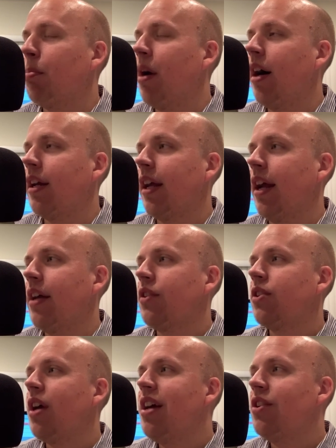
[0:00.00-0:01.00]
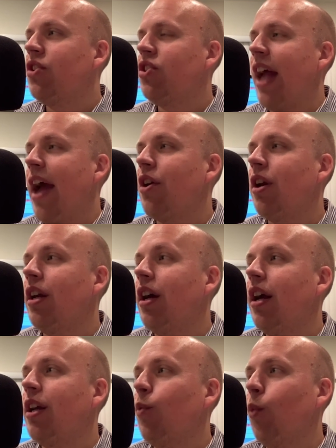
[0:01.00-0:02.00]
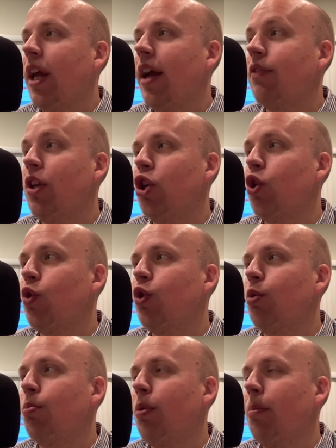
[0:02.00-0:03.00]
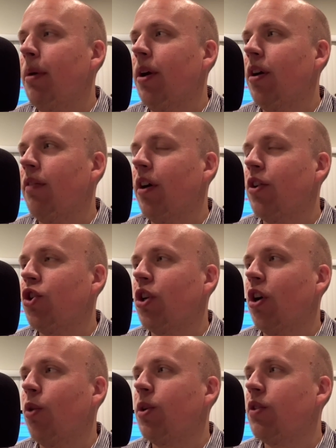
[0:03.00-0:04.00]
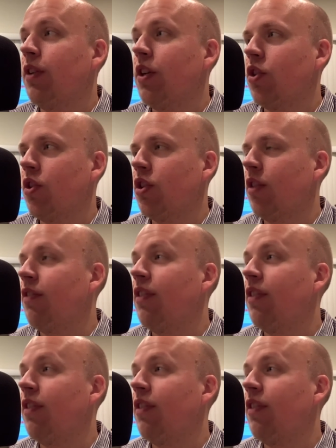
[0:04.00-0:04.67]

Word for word: Podcasts. Saturday night, we have the YouTube premiere of our show, which features the